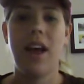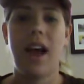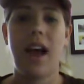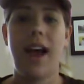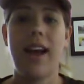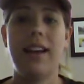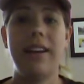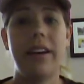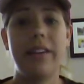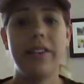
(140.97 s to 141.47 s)

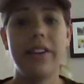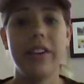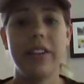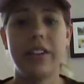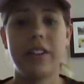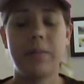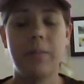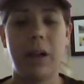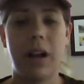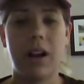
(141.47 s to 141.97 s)
I'd never
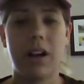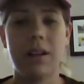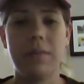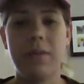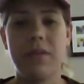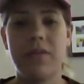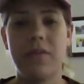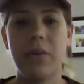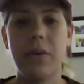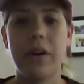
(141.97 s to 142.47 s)
used Blogger
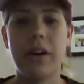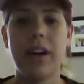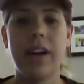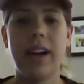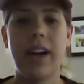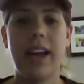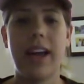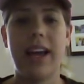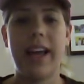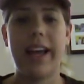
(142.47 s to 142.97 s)

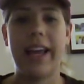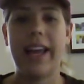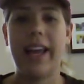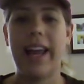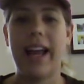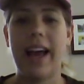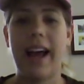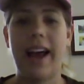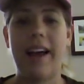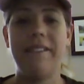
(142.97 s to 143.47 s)
before,
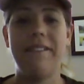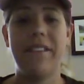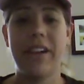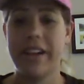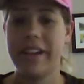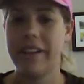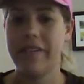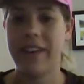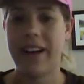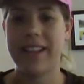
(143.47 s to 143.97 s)
and I'm
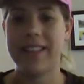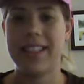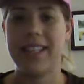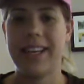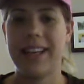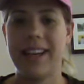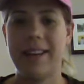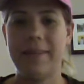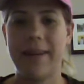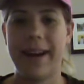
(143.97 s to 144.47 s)
very
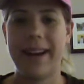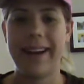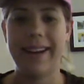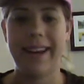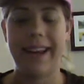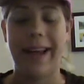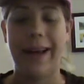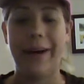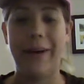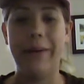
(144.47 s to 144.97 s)
fascinated by it
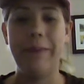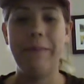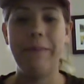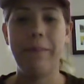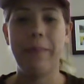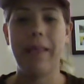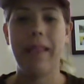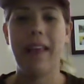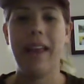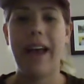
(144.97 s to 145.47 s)
now.
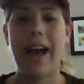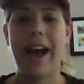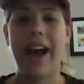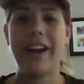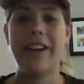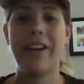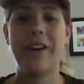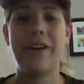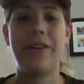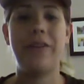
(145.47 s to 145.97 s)

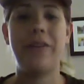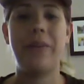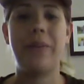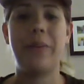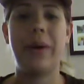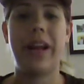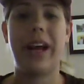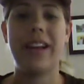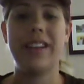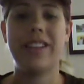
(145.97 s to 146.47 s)
I know
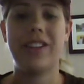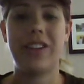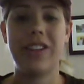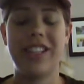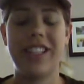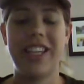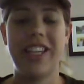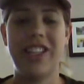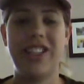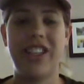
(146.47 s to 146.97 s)
when I
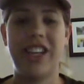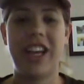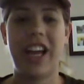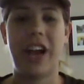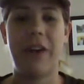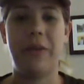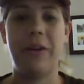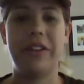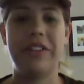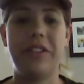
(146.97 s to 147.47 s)
start teaching,
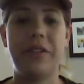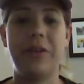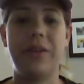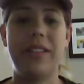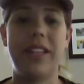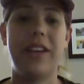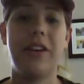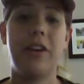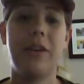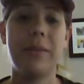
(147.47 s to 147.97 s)
I want to
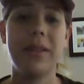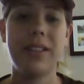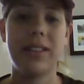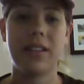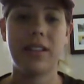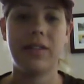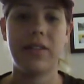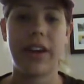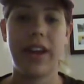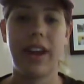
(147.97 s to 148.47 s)
send home a
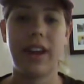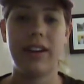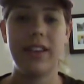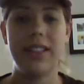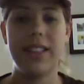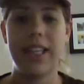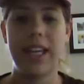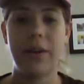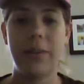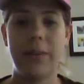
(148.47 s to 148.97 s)
survey
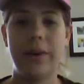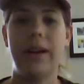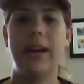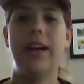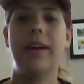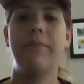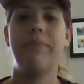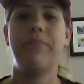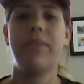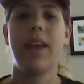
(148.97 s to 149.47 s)
on day
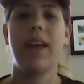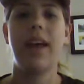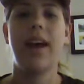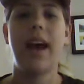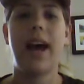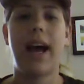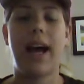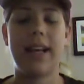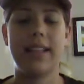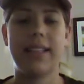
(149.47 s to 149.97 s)
one
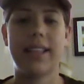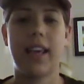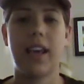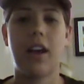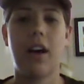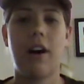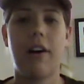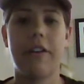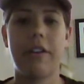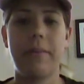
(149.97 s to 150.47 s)

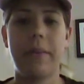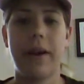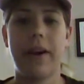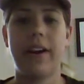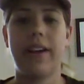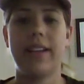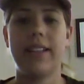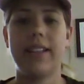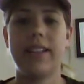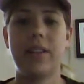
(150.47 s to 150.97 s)
asking all the
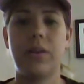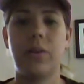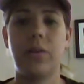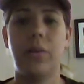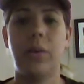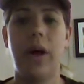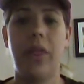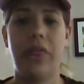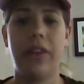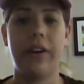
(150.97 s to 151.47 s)
parents
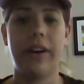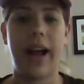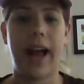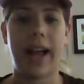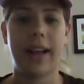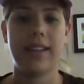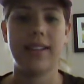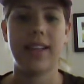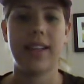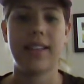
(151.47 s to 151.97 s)
what their
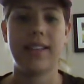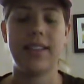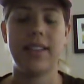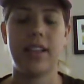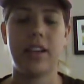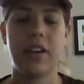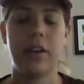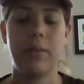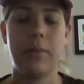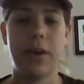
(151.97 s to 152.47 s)
access
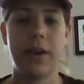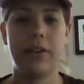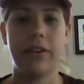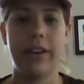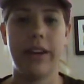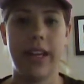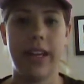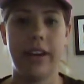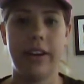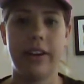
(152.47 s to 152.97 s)
to computer
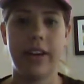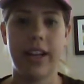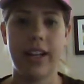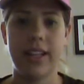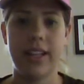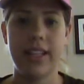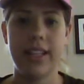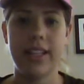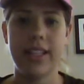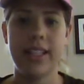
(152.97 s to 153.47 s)
and
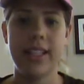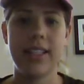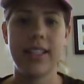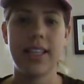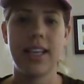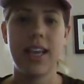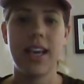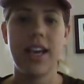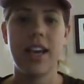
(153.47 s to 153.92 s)
internet is,